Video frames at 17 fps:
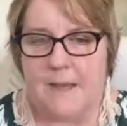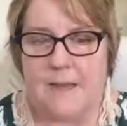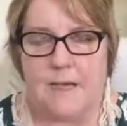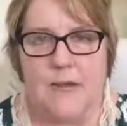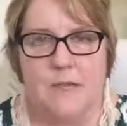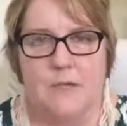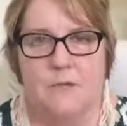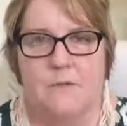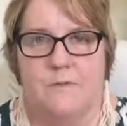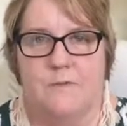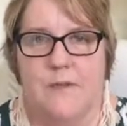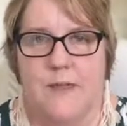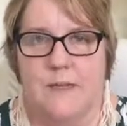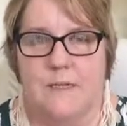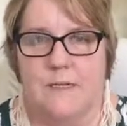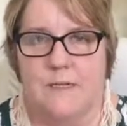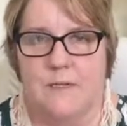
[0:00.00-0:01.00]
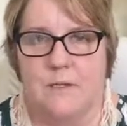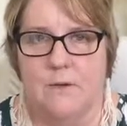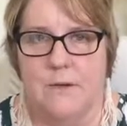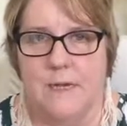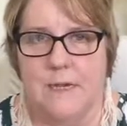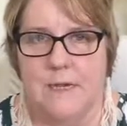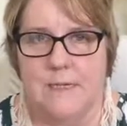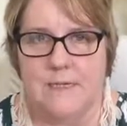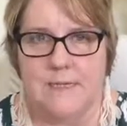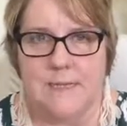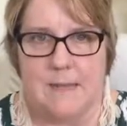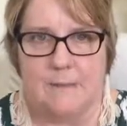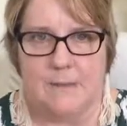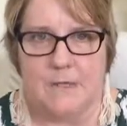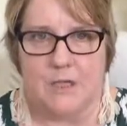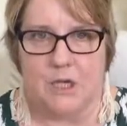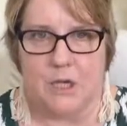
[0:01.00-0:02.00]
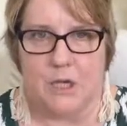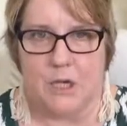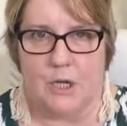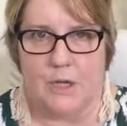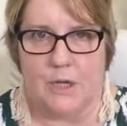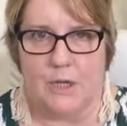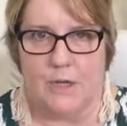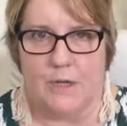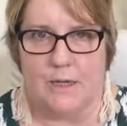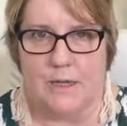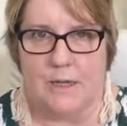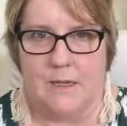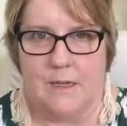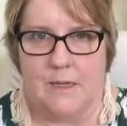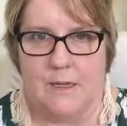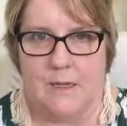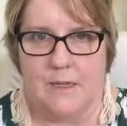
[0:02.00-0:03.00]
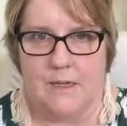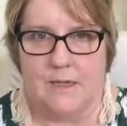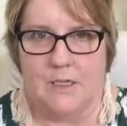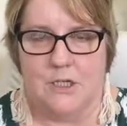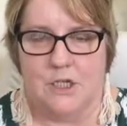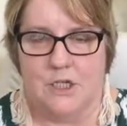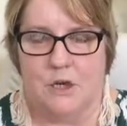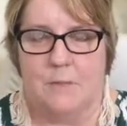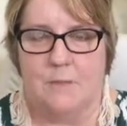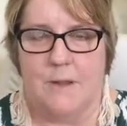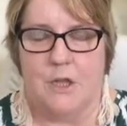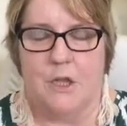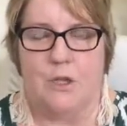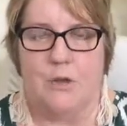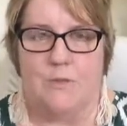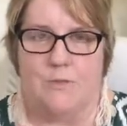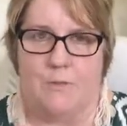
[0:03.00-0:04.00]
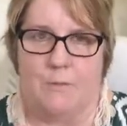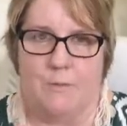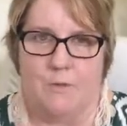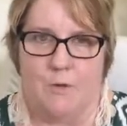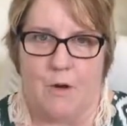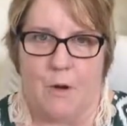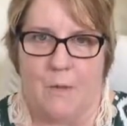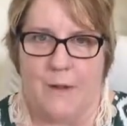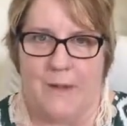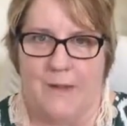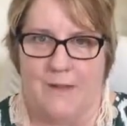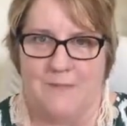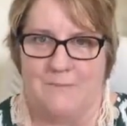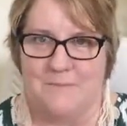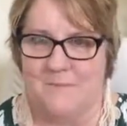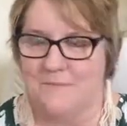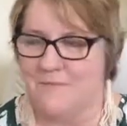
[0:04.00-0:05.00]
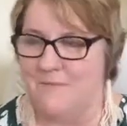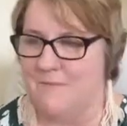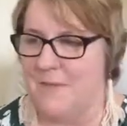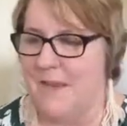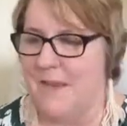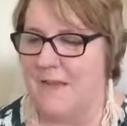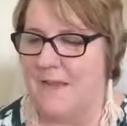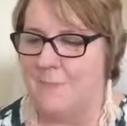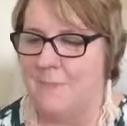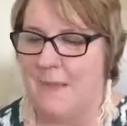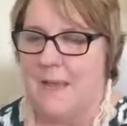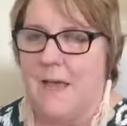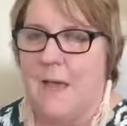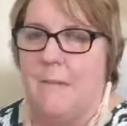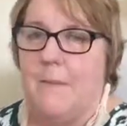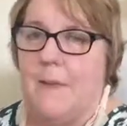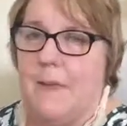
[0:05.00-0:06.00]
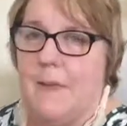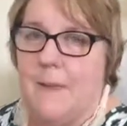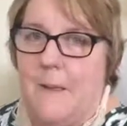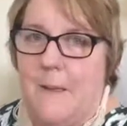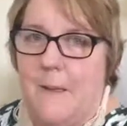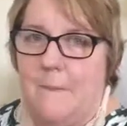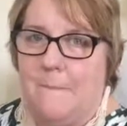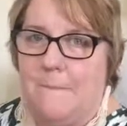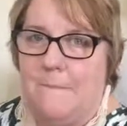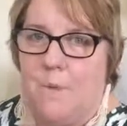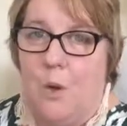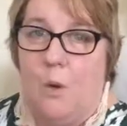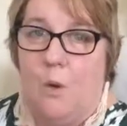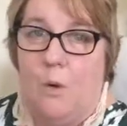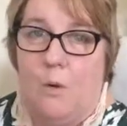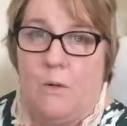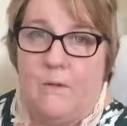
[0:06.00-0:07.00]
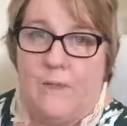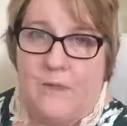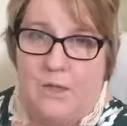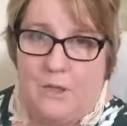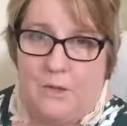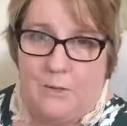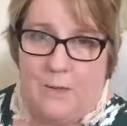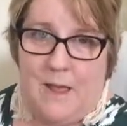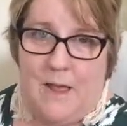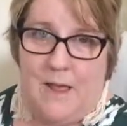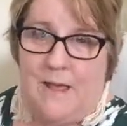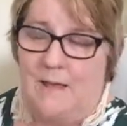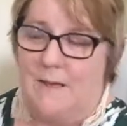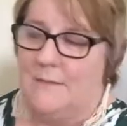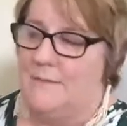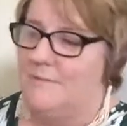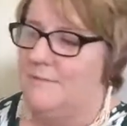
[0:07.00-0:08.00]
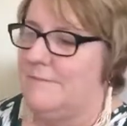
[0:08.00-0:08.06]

in actual fact, it's your inner saboteur, stopping you from growing and becoming all that you are.